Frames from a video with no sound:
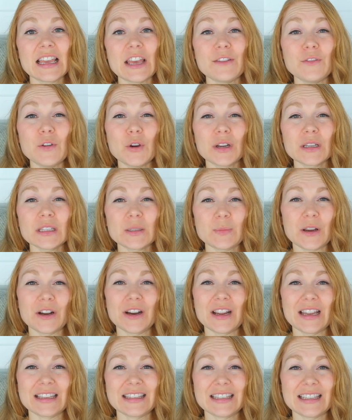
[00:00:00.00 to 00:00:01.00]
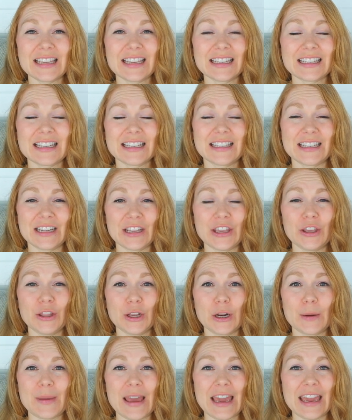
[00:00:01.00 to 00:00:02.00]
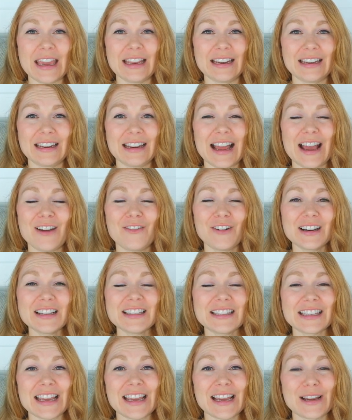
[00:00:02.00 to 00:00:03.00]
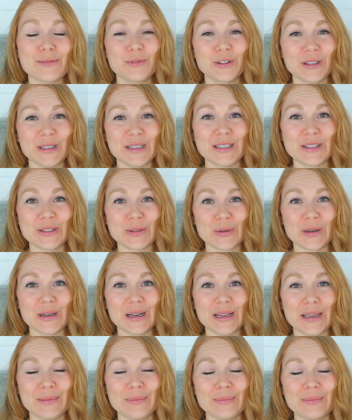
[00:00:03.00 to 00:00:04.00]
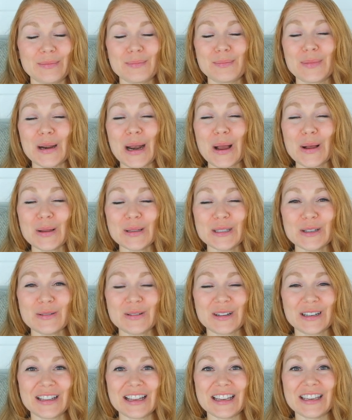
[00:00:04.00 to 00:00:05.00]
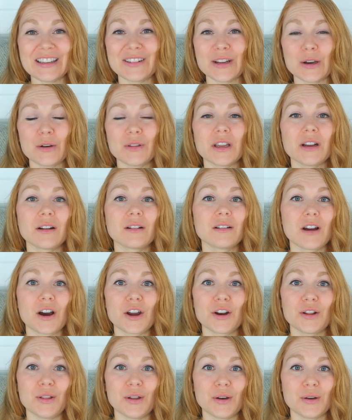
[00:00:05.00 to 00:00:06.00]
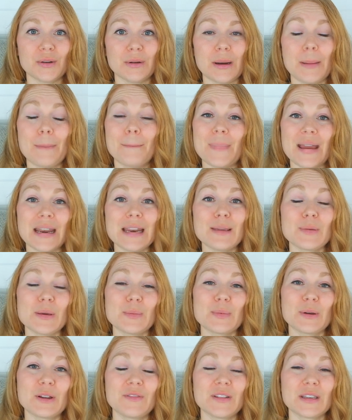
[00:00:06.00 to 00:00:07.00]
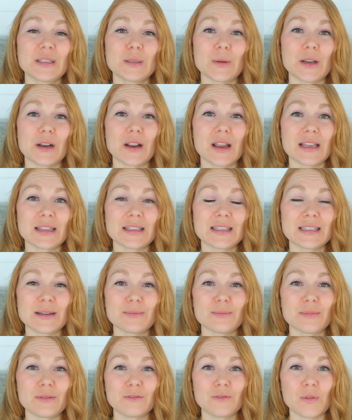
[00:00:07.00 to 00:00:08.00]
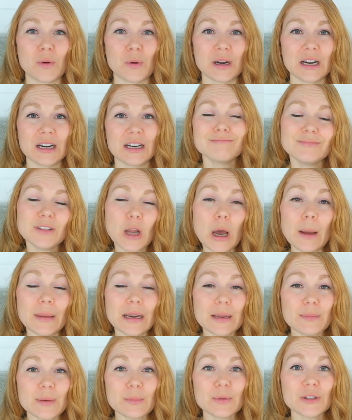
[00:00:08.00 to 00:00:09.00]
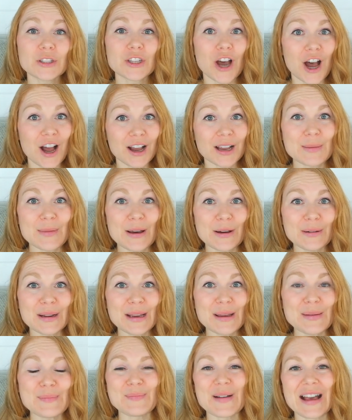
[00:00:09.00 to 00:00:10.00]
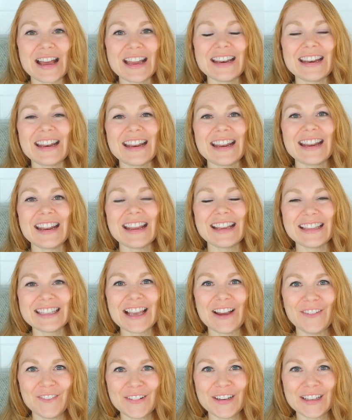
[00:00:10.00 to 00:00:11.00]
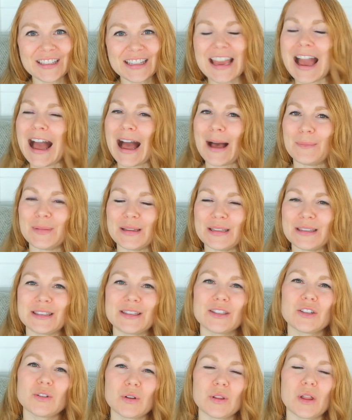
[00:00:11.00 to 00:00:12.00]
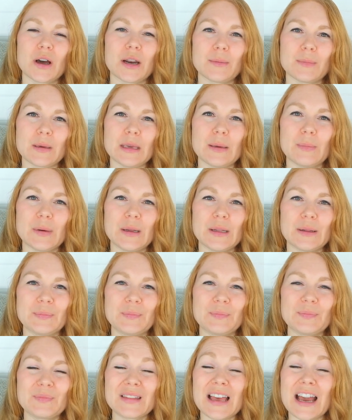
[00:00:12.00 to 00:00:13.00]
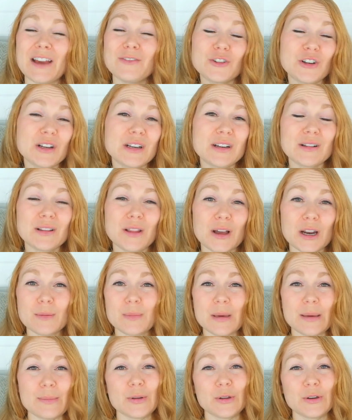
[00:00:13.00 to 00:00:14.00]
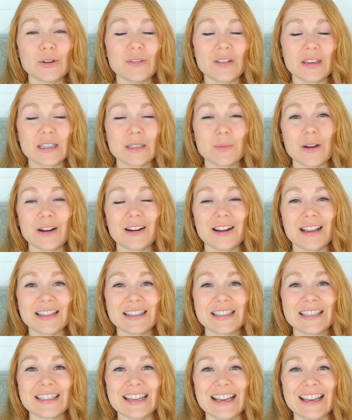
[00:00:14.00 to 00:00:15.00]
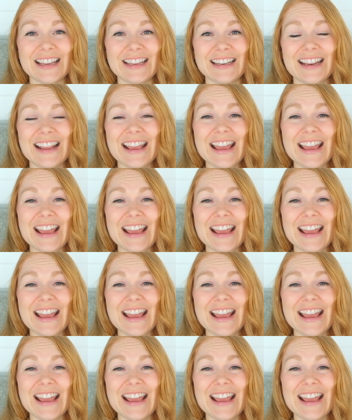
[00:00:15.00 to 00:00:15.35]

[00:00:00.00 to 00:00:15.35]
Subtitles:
If you're experiencing testicular pain, I want to say I'm really sorry, but I also want to let you know that you're not alone. Many people have experienced it before. Not many people talk about it, but it definitely happens to a lot of people. I've treated a lot of people who have experienced it,